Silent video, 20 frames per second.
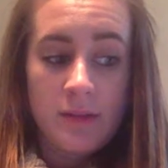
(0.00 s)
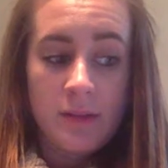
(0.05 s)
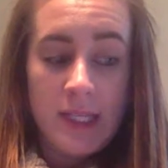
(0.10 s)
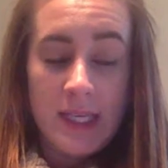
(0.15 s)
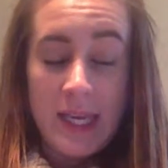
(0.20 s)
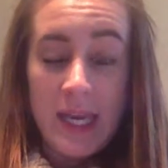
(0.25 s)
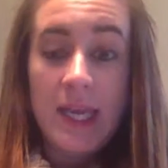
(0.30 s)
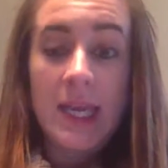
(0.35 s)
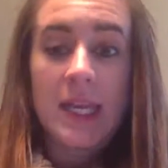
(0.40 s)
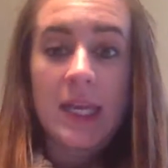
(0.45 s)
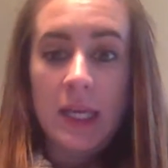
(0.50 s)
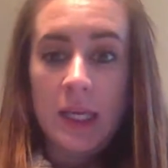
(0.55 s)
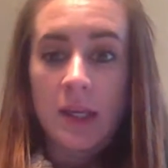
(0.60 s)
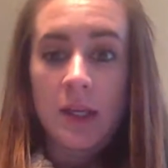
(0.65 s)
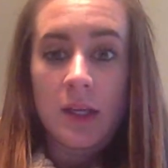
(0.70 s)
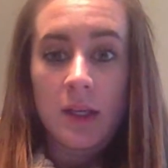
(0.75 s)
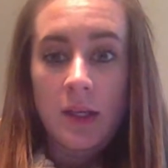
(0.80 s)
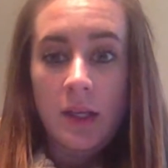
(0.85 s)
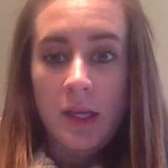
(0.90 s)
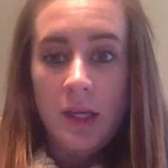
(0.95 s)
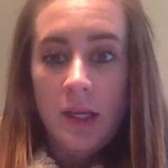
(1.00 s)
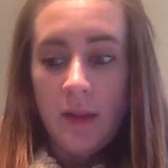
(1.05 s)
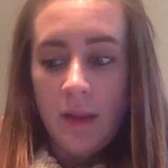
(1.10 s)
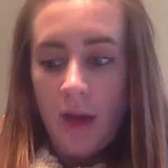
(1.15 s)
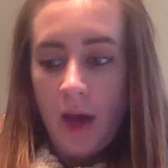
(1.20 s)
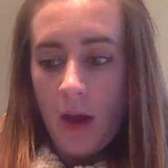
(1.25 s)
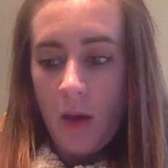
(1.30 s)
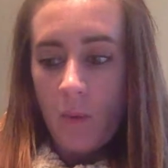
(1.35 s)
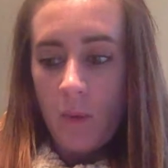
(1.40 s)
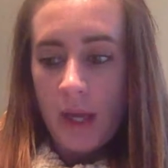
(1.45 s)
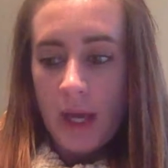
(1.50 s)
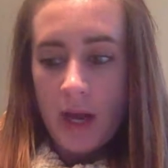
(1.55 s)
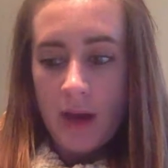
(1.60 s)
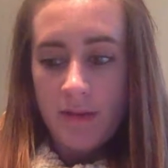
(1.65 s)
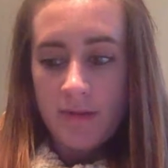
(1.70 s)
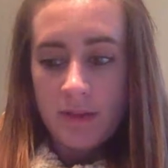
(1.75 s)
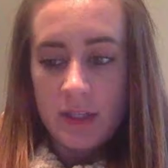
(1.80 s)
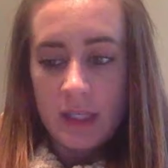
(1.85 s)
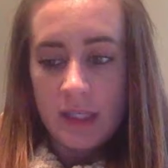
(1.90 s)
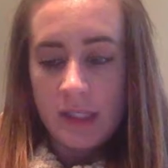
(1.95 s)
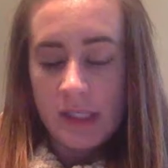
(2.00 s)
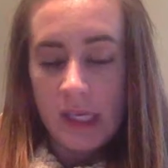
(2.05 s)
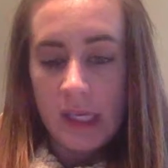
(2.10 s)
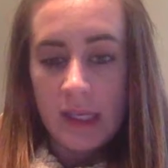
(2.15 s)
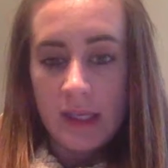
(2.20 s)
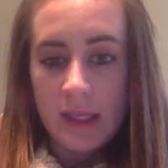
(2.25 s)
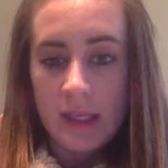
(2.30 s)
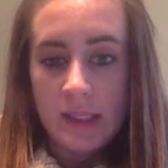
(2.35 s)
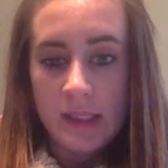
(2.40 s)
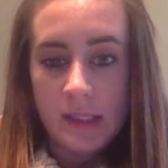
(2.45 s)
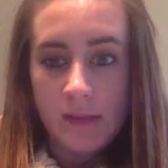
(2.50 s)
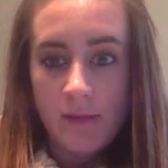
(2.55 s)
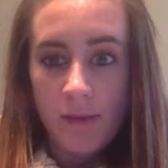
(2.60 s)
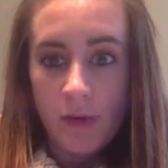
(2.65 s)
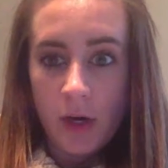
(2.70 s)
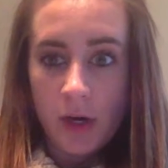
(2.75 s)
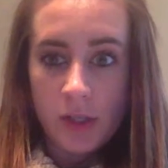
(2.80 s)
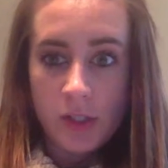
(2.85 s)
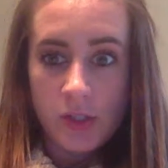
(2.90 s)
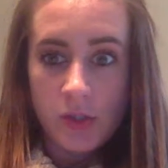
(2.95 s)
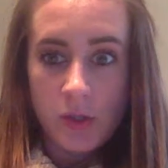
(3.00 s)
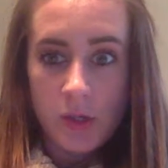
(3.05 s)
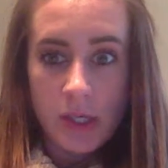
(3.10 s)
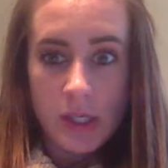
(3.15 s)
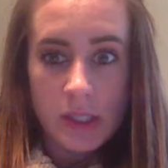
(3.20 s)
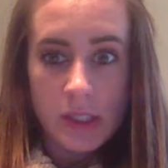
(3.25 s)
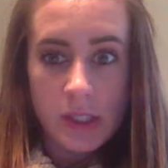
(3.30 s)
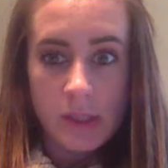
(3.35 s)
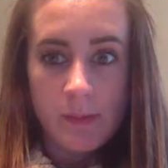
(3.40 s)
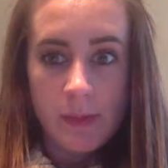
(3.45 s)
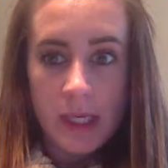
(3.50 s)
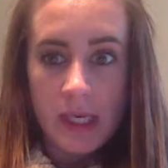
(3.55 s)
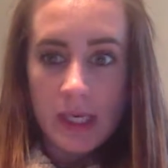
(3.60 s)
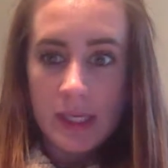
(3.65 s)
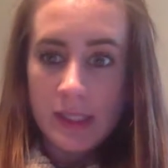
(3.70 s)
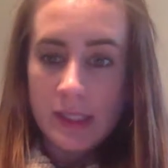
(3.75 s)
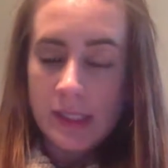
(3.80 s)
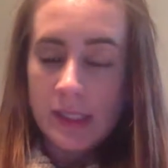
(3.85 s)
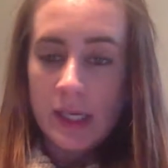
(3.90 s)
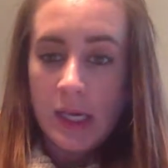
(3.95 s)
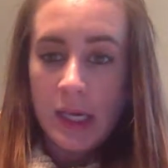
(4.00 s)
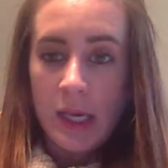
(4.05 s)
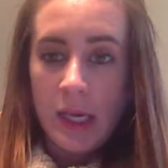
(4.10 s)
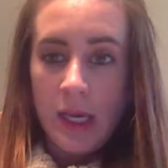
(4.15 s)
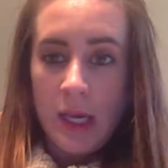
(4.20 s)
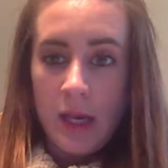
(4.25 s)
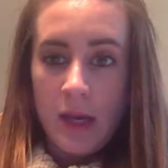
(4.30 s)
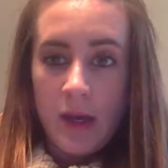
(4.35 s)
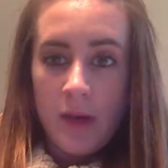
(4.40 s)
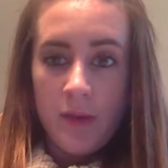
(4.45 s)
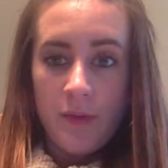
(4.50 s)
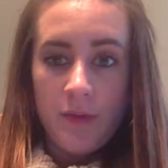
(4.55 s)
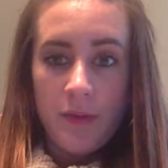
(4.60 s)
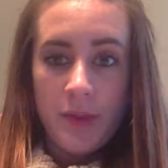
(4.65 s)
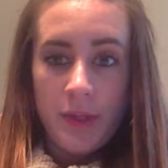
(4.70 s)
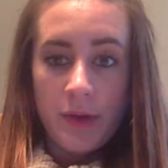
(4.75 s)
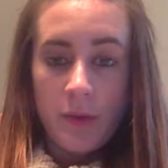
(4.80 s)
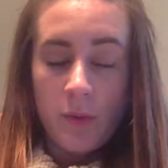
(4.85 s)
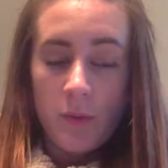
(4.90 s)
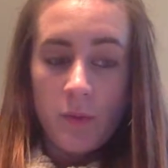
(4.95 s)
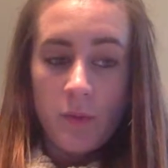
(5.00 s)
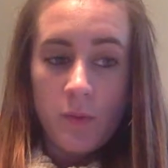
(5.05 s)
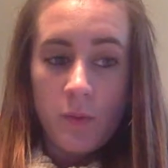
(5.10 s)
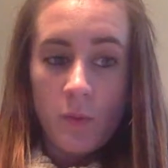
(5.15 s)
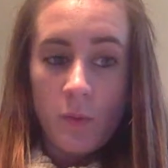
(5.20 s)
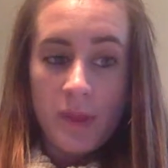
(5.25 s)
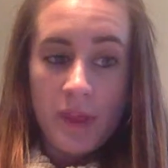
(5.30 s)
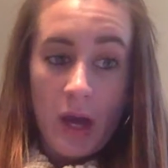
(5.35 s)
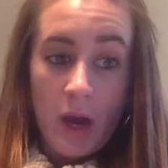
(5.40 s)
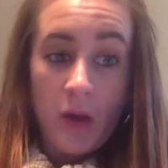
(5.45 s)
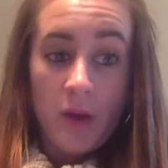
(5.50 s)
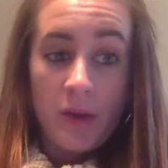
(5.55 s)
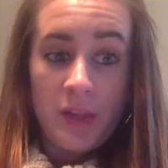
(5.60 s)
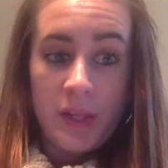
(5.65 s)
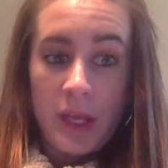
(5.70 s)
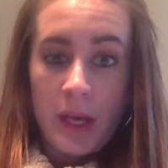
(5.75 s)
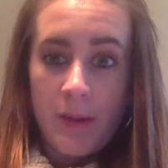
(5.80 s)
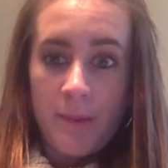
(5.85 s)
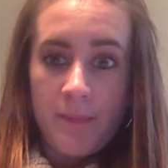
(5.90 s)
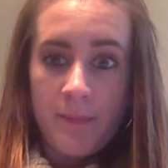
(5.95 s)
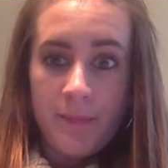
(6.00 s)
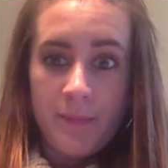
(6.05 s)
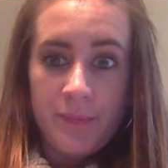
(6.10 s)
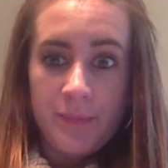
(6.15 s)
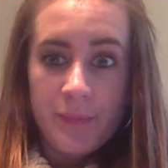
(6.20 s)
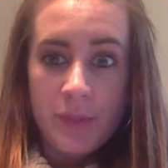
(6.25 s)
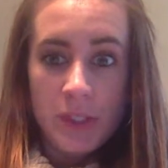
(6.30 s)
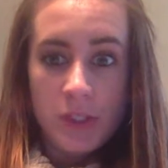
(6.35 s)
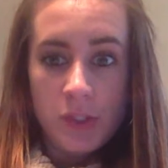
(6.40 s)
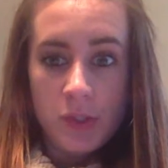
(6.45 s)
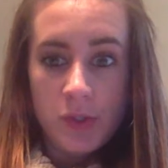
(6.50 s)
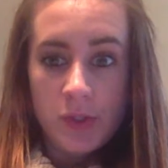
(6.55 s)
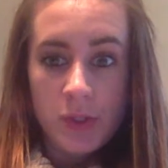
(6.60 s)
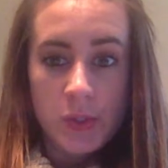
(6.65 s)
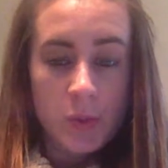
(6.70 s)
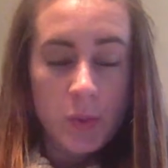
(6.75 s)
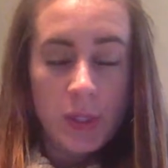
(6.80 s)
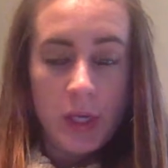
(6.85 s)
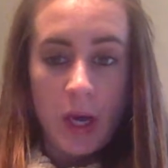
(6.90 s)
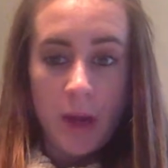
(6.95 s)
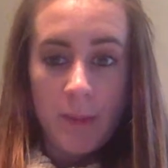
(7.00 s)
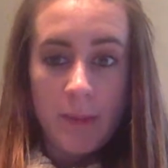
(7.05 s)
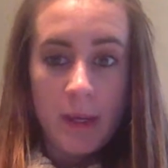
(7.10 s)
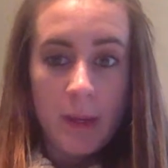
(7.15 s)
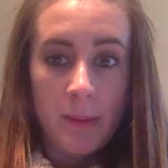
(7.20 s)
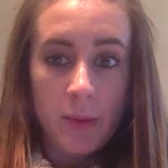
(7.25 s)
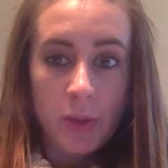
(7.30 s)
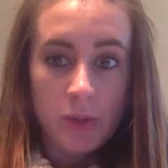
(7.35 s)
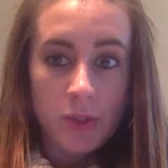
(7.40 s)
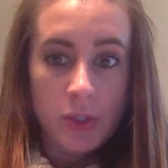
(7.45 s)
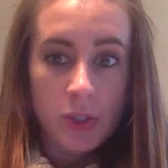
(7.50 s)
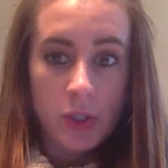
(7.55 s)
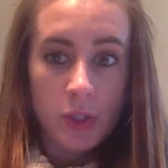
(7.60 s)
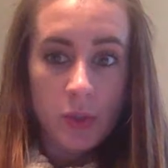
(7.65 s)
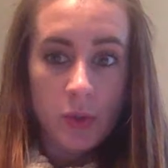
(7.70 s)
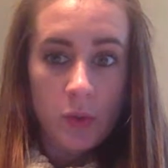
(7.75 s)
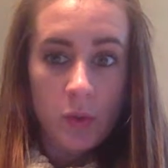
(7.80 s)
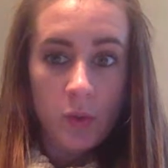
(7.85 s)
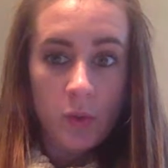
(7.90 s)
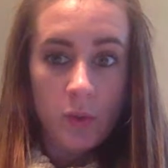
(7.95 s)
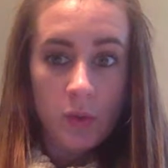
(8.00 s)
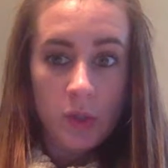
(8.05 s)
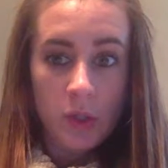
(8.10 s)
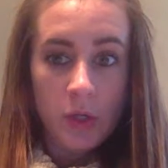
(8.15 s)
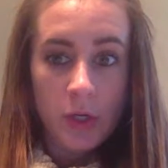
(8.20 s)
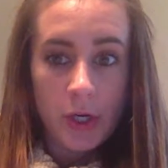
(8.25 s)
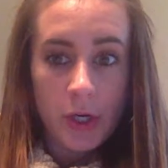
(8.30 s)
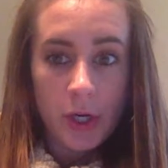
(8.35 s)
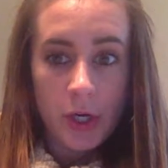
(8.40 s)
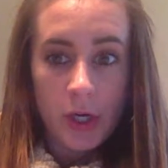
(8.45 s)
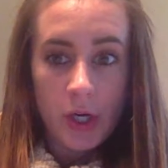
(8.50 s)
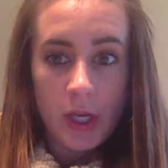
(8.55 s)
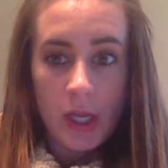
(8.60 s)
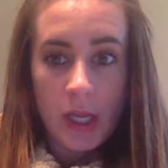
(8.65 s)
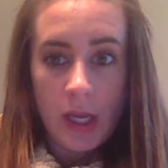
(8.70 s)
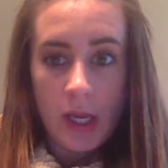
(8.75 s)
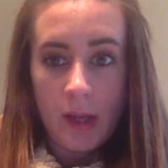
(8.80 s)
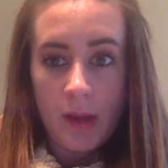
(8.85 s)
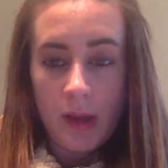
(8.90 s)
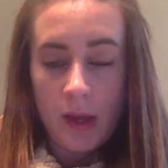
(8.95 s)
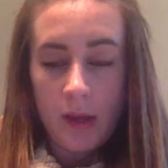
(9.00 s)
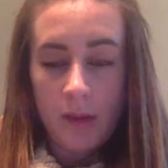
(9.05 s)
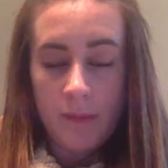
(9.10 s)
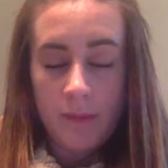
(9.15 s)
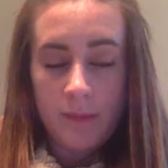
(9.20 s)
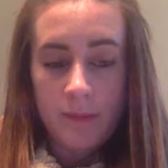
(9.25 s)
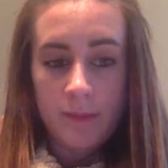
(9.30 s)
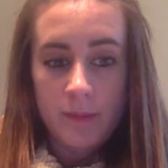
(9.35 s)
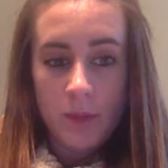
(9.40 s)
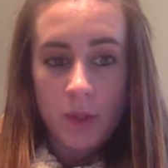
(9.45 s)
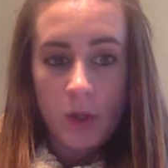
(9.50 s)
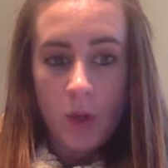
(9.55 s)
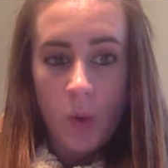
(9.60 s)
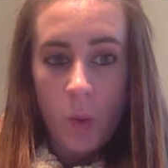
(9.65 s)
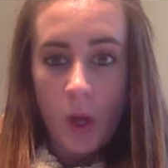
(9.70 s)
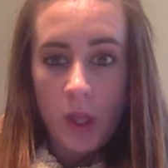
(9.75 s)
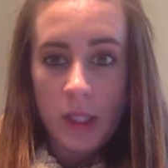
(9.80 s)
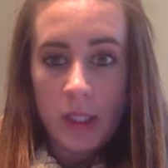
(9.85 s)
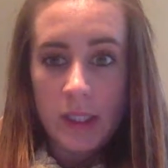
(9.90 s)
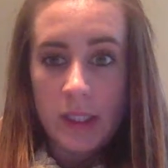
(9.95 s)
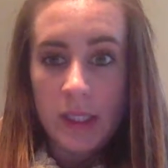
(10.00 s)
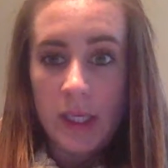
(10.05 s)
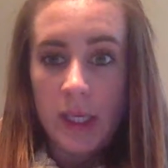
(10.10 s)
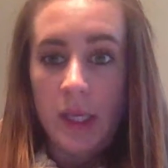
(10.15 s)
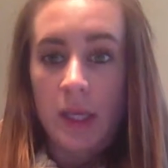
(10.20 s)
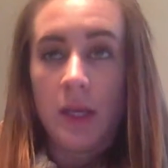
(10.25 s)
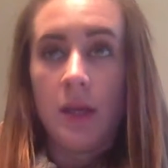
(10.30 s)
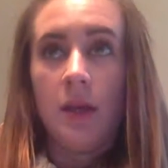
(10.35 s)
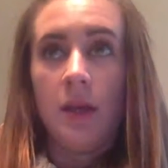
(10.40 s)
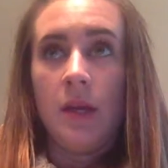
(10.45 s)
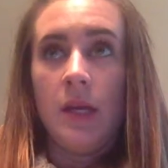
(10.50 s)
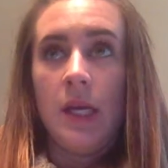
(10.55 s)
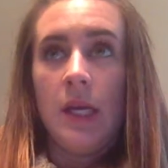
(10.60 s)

needed that we have things like this for our students because there, without them, the students would not be able to learn in a quality